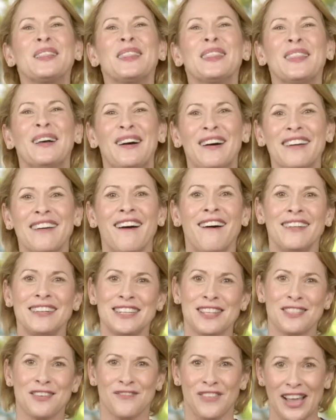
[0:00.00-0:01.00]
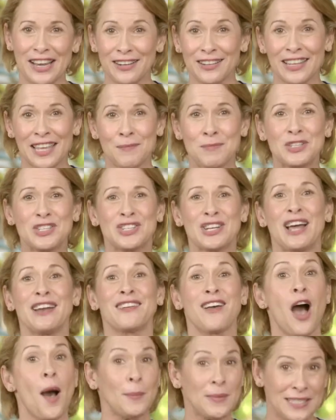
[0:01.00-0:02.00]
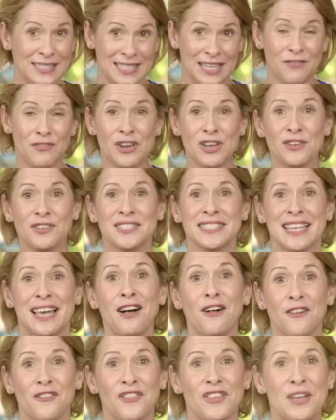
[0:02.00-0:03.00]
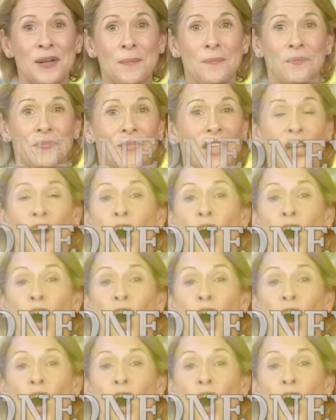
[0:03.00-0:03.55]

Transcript: Log on to thevitalimage.com and see for yourself. They